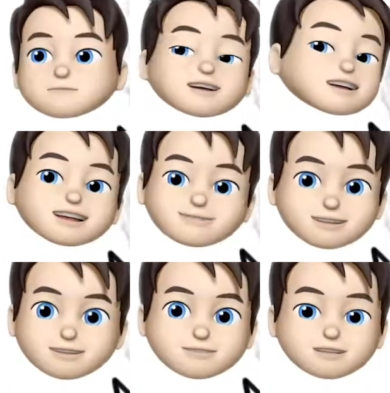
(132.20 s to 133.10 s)
But
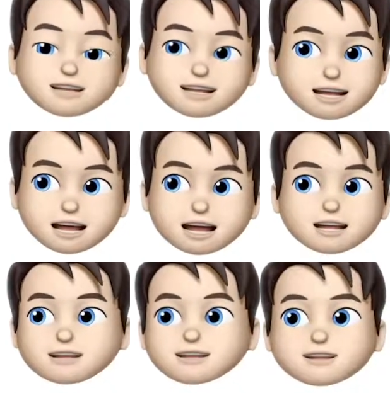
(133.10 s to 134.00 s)
even if
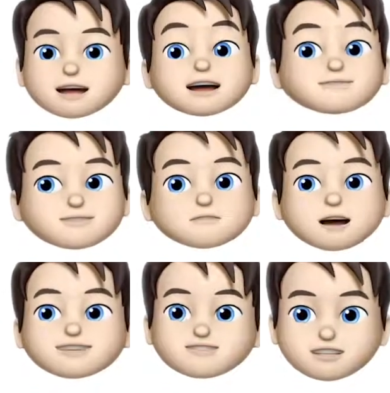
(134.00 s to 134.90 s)

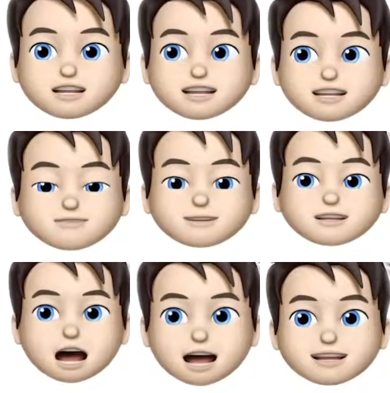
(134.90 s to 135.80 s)
raster did get to
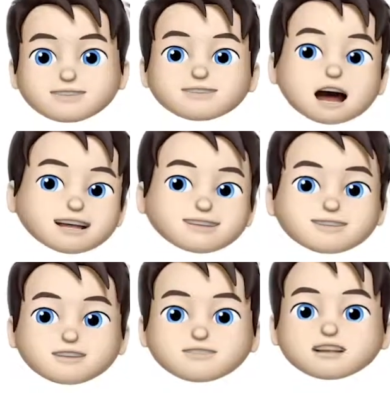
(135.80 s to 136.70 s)
be nice, I
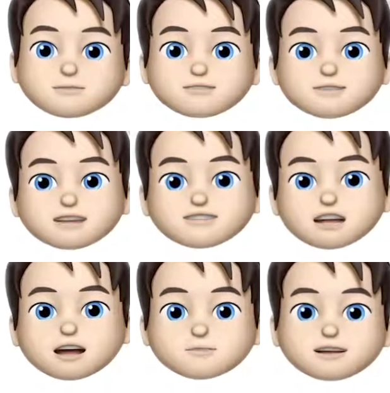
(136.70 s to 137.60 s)
still stick with the vector
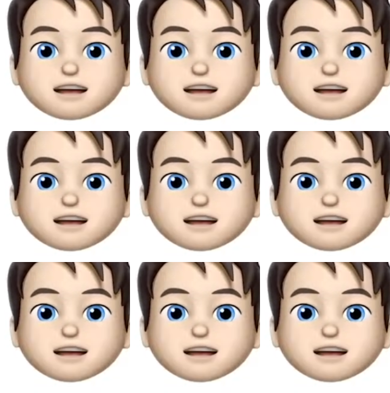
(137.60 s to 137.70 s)
line work